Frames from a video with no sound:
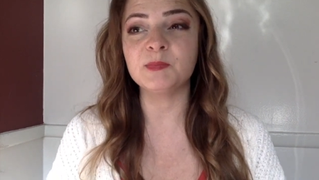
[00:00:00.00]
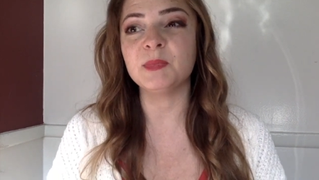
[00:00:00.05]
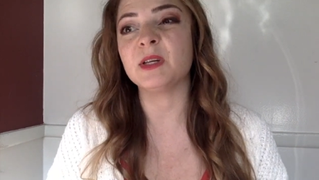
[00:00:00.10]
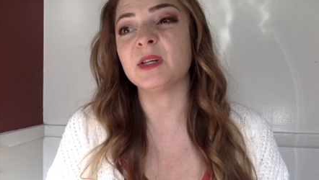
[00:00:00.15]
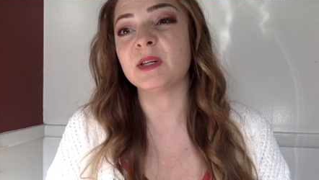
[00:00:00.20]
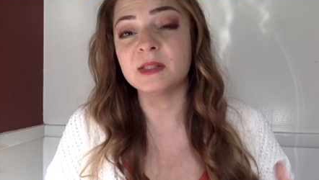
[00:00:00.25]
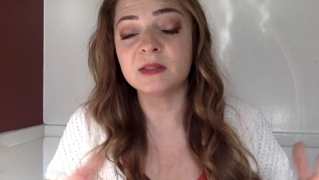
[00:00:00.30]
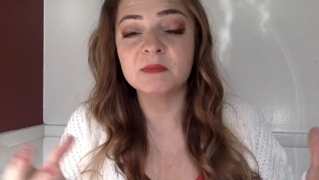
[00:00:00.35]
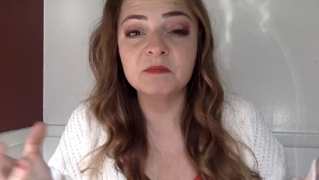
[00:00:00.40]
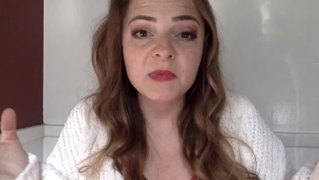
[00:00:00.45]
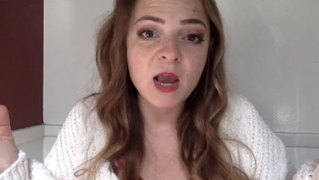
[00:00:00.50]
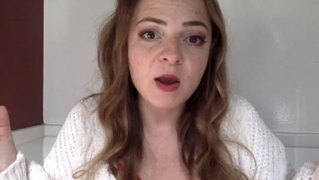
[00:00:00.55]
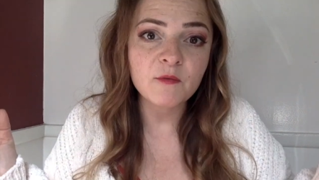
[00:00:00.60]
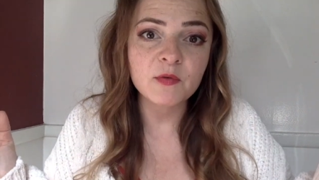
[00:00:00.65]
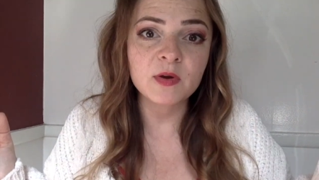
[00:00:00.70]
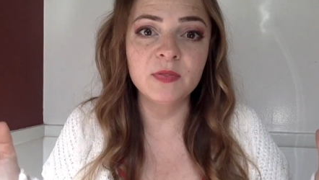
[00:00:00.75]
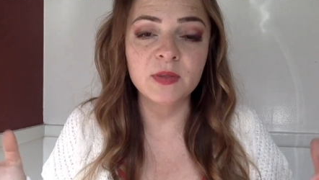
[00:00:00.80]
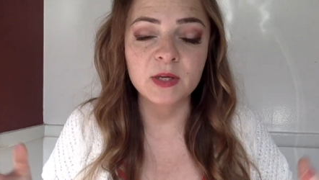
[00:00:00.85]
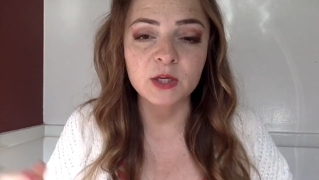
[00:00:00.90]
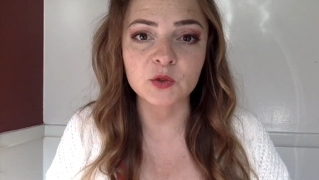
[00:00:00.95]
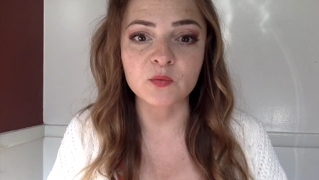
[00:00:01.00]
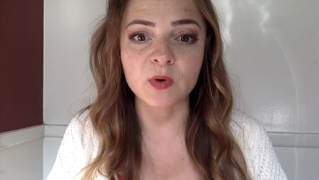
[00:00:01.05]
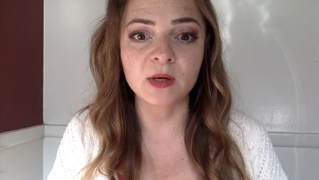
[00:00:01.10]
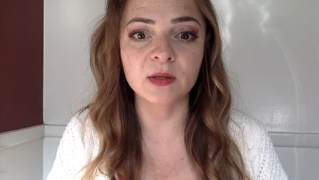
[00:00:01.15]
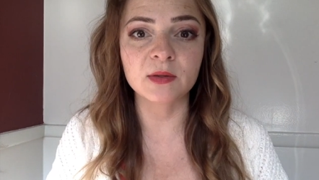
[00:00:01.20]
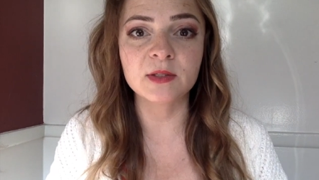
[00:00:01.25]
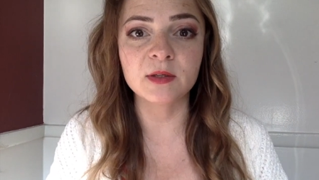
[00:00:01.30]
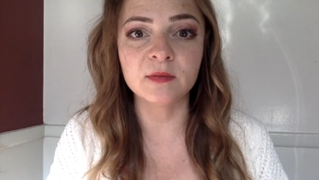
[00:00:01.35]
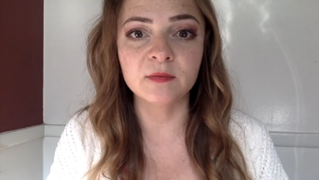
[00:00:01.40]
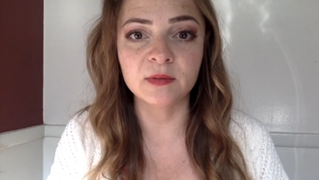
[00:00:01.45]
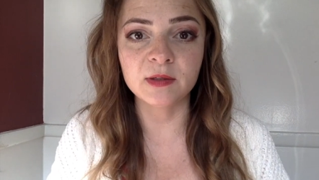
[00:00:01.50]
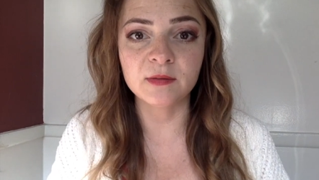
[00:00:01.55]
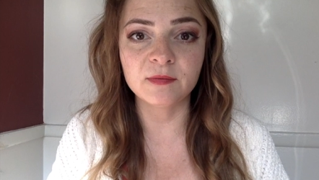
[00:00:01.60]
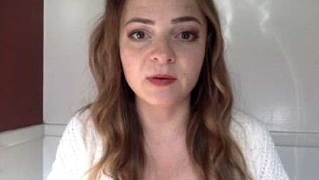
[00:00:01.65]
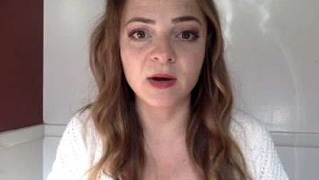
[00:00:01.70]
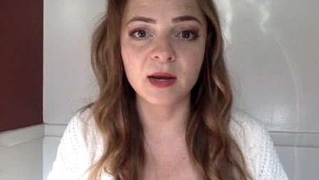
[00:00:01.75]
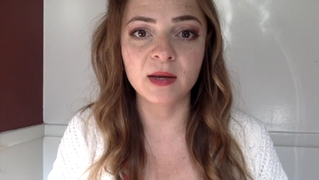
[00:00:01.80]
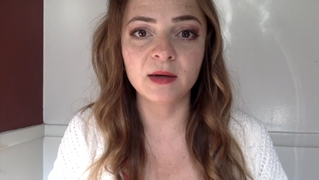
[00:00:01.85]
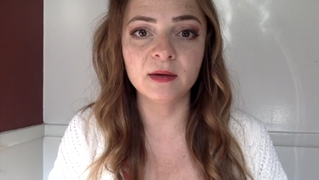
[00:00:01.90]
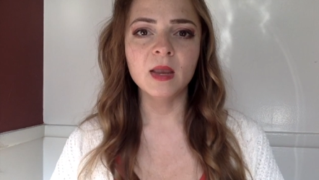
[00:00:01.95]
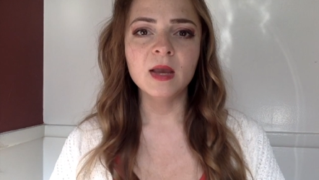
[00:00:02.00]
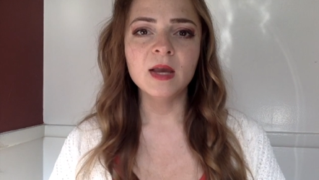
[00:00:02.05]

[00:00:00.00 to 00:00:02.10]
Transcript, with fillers: because everything's relatively fine.